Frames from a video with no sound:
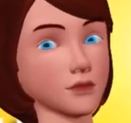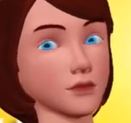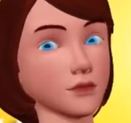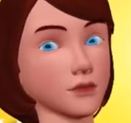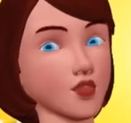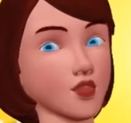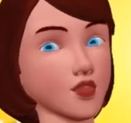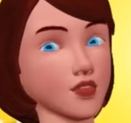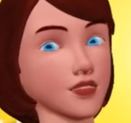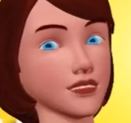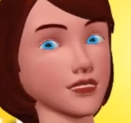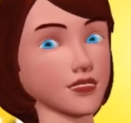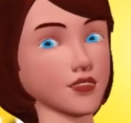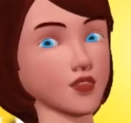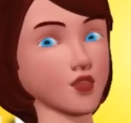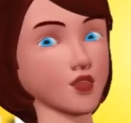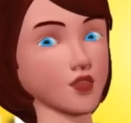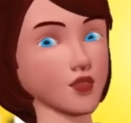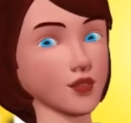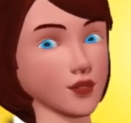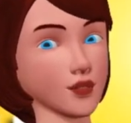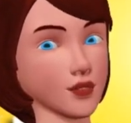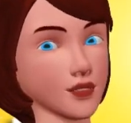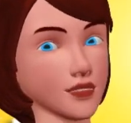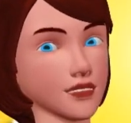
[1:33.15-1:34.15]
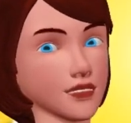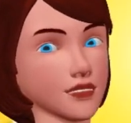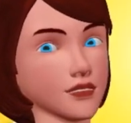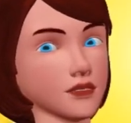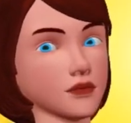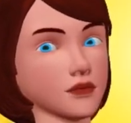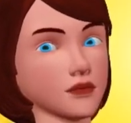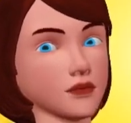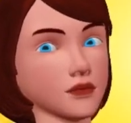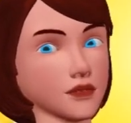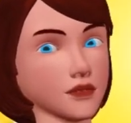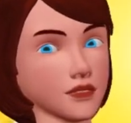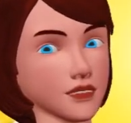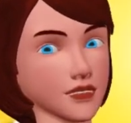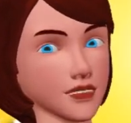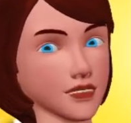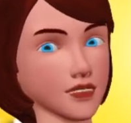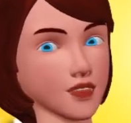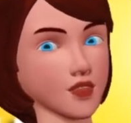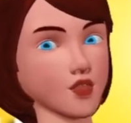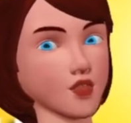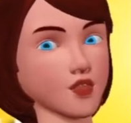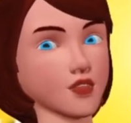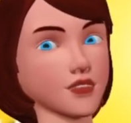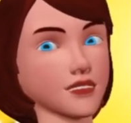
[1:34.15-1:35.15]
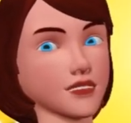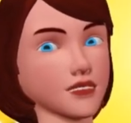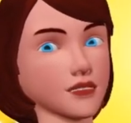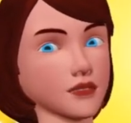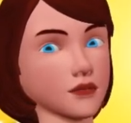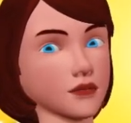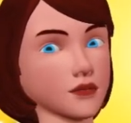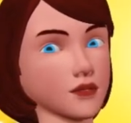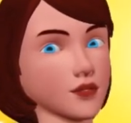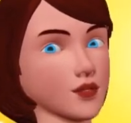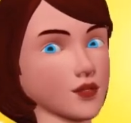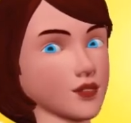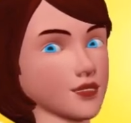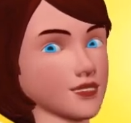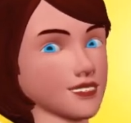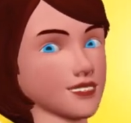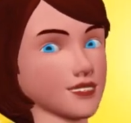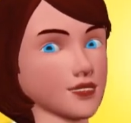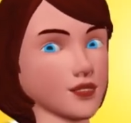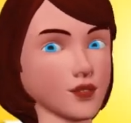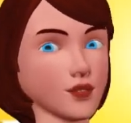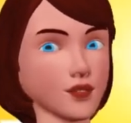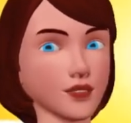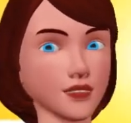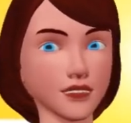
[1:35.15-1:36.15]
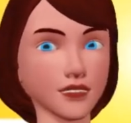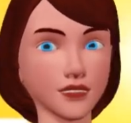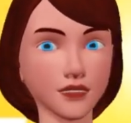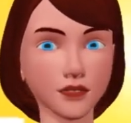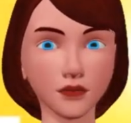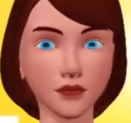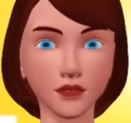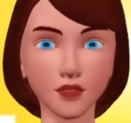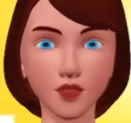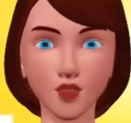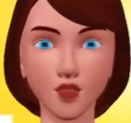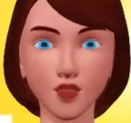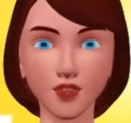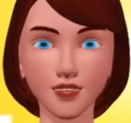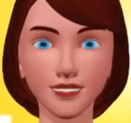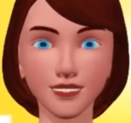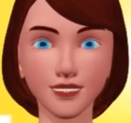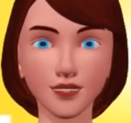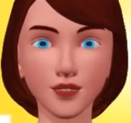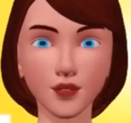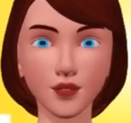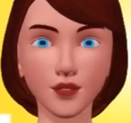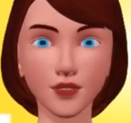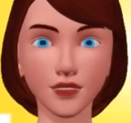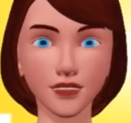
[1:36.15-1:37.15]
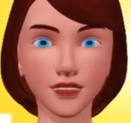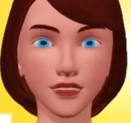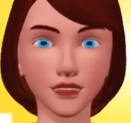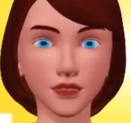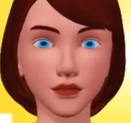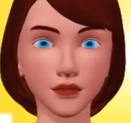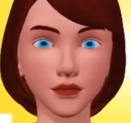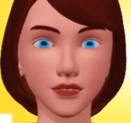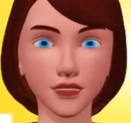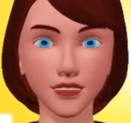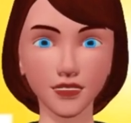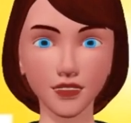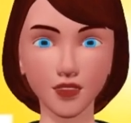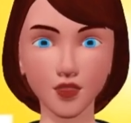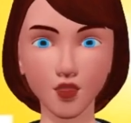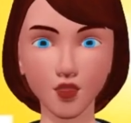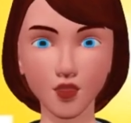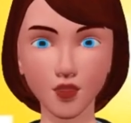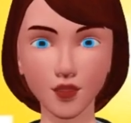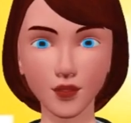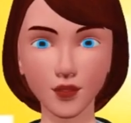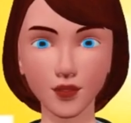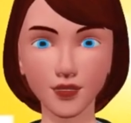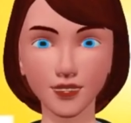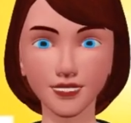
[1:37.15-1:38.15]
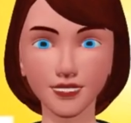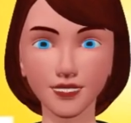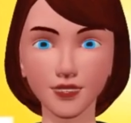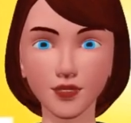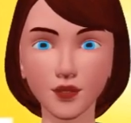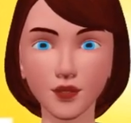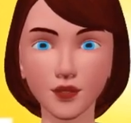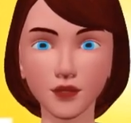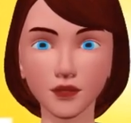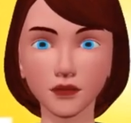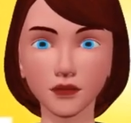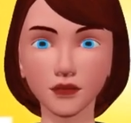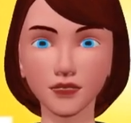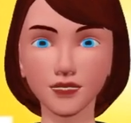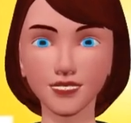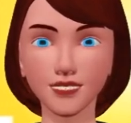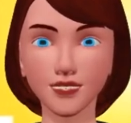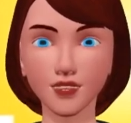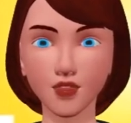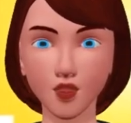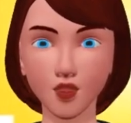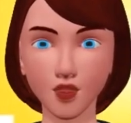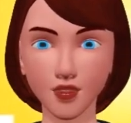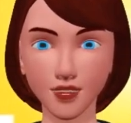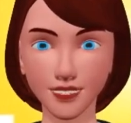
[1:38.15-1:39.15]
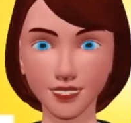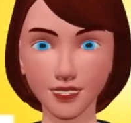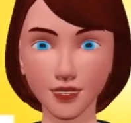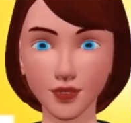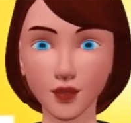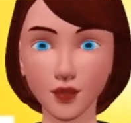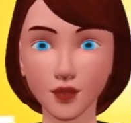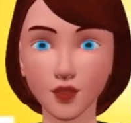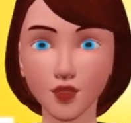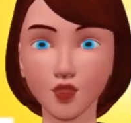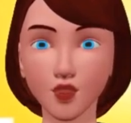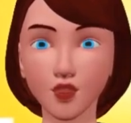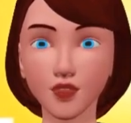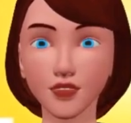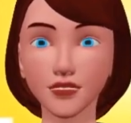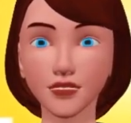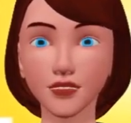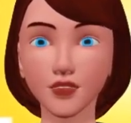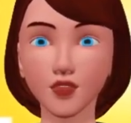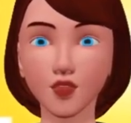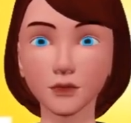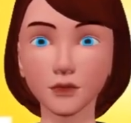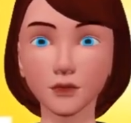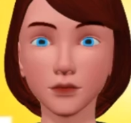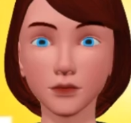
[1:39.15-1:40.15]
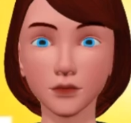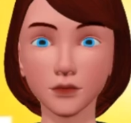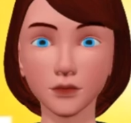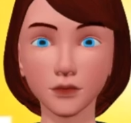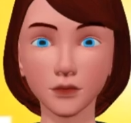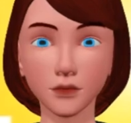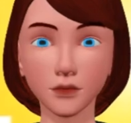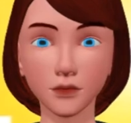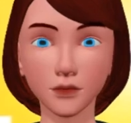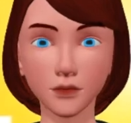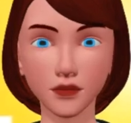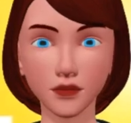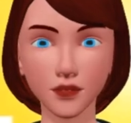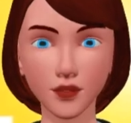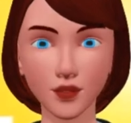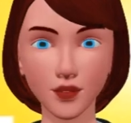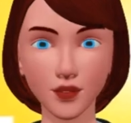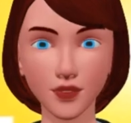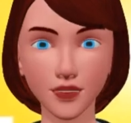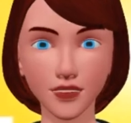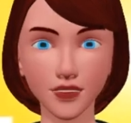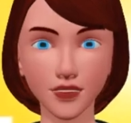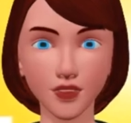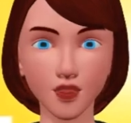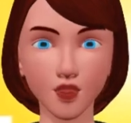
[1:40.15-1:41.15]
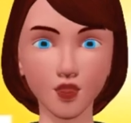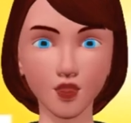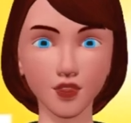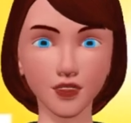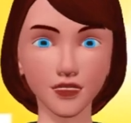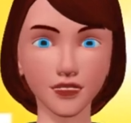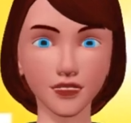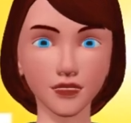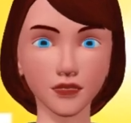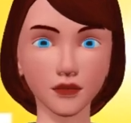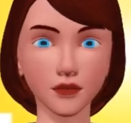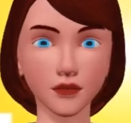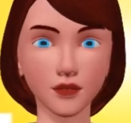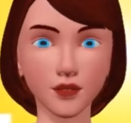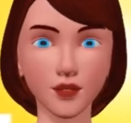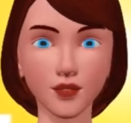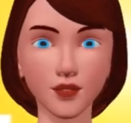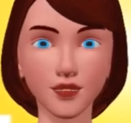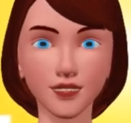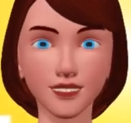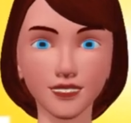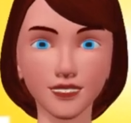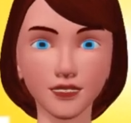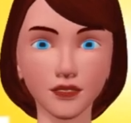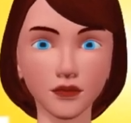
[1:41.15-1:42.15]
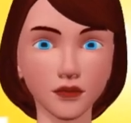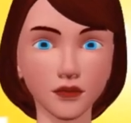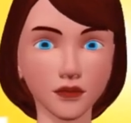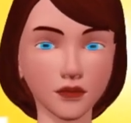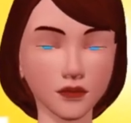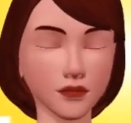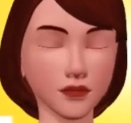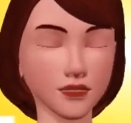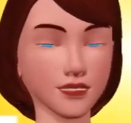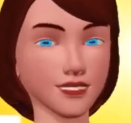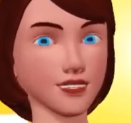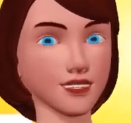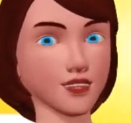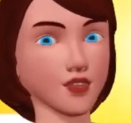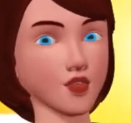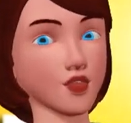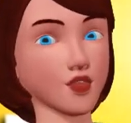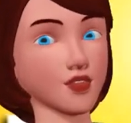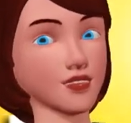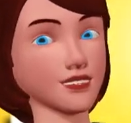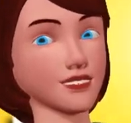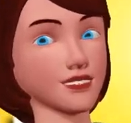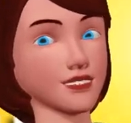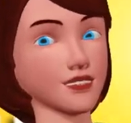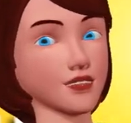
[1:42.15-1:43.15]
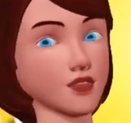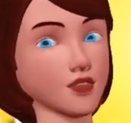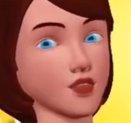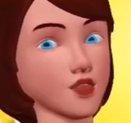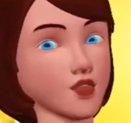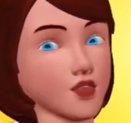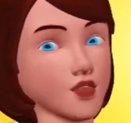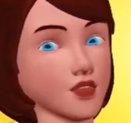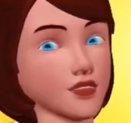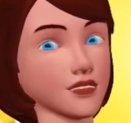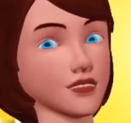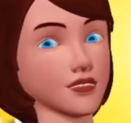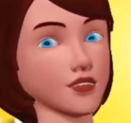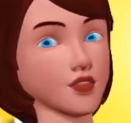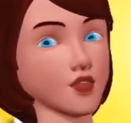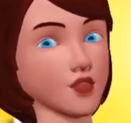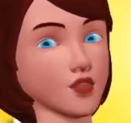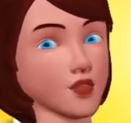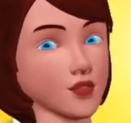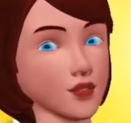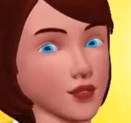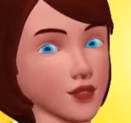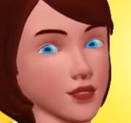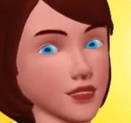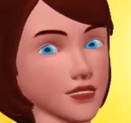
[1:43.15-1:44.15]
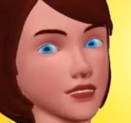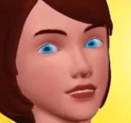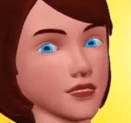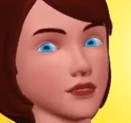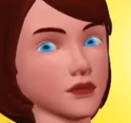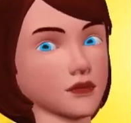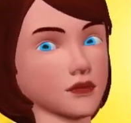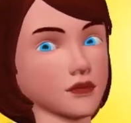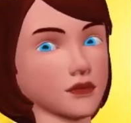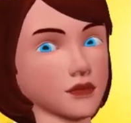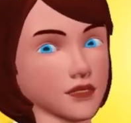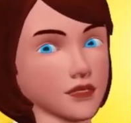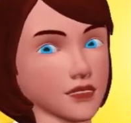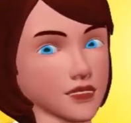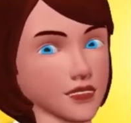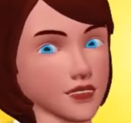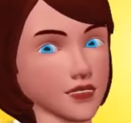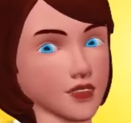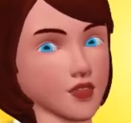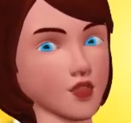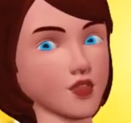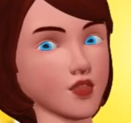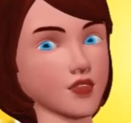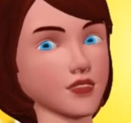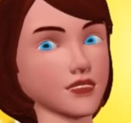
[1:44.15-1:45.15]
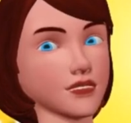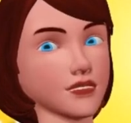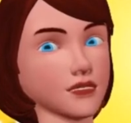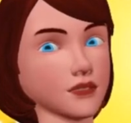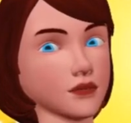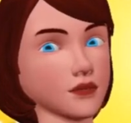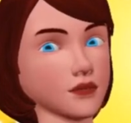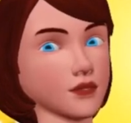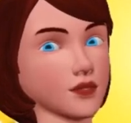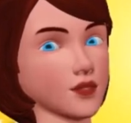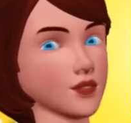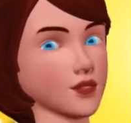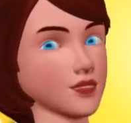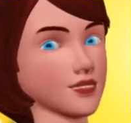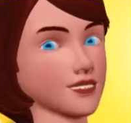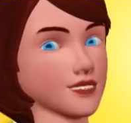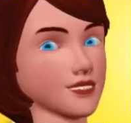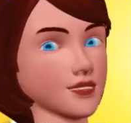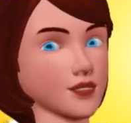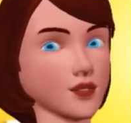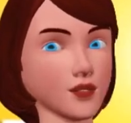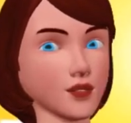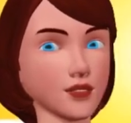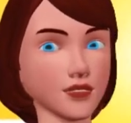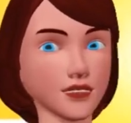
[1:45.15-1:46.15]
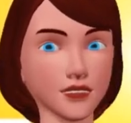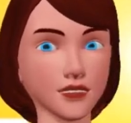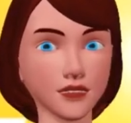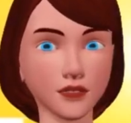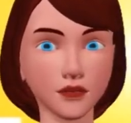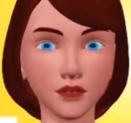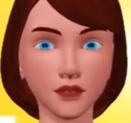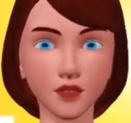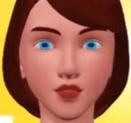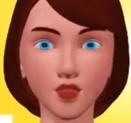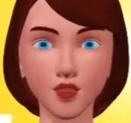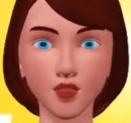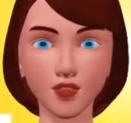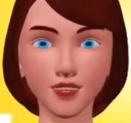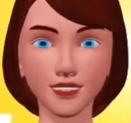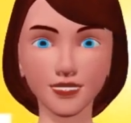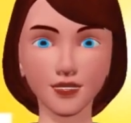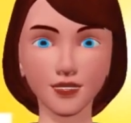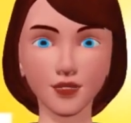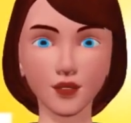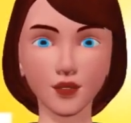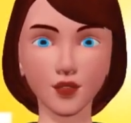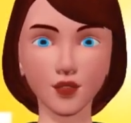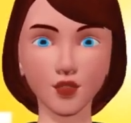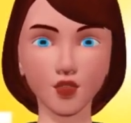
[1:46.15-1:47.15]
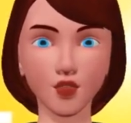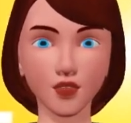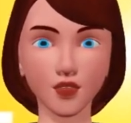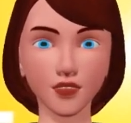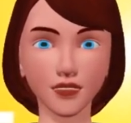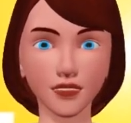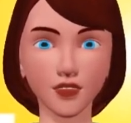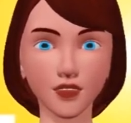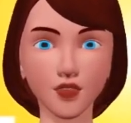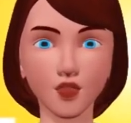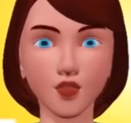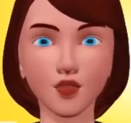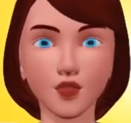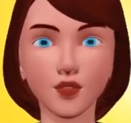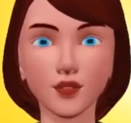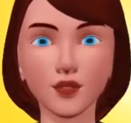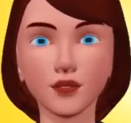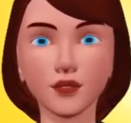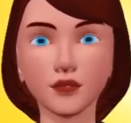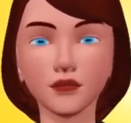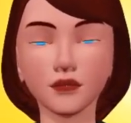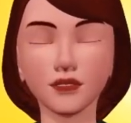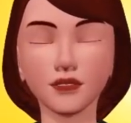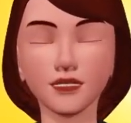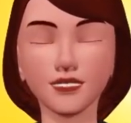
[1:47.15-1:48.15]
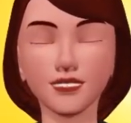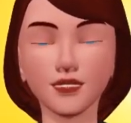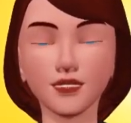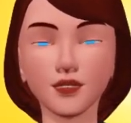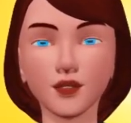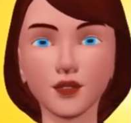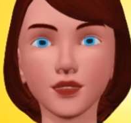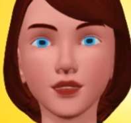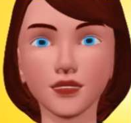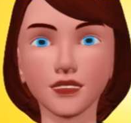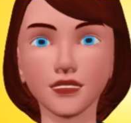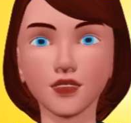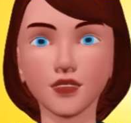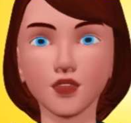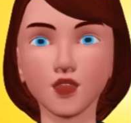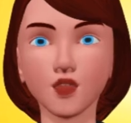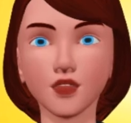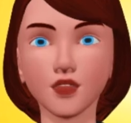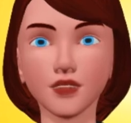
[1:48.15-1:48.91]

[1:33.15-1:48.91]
Surgical biopsy. Surgical biopsies involve removing a sample of tissue during a surgical procedure. Surgical biopsies are more invasive than needle biopsies, but they can provide a larger sample of tissue for examination.